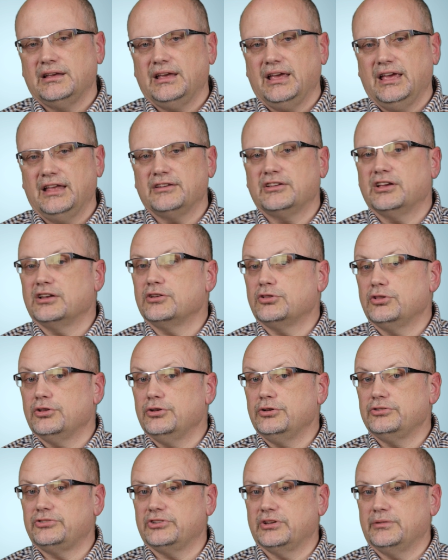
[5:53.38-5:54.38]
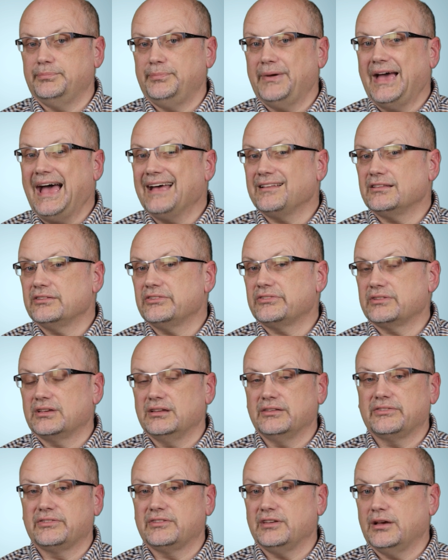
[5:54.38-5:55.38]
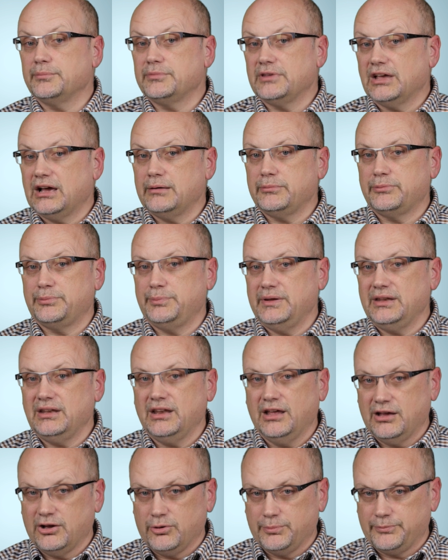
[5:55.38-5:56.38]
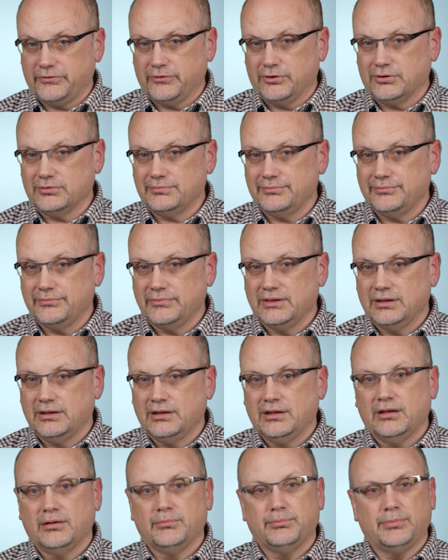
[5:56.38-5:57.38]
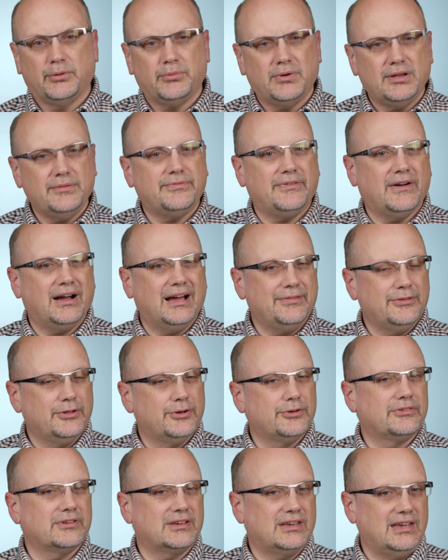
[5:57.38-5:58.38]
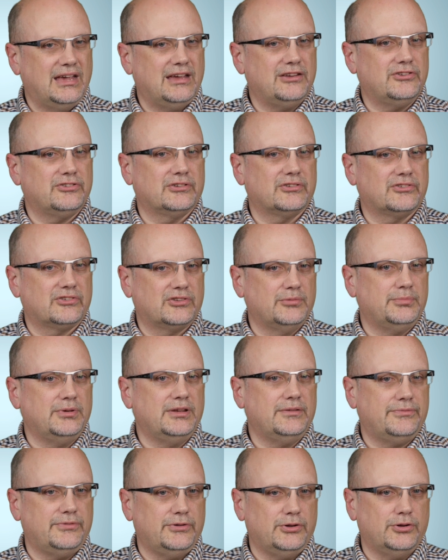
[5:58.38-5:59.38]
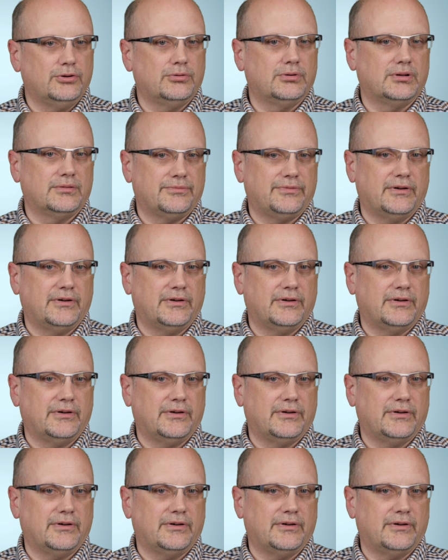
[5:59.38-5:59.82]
In conclusion, battens can sometimes be helpful, but we find those occasions to be few and